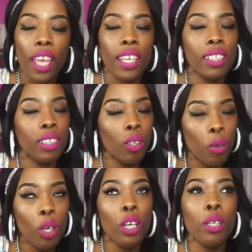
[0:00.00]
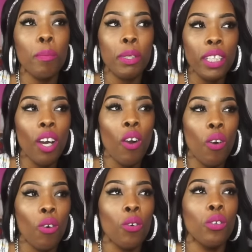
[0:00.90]
And Lord
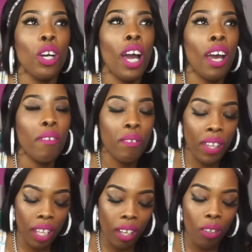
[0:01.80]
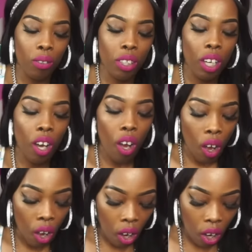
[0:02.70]
behold, I found
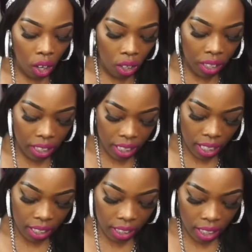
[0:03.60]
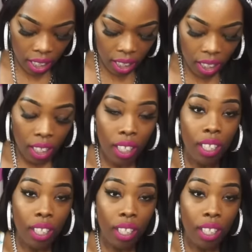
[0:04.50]
all the Disney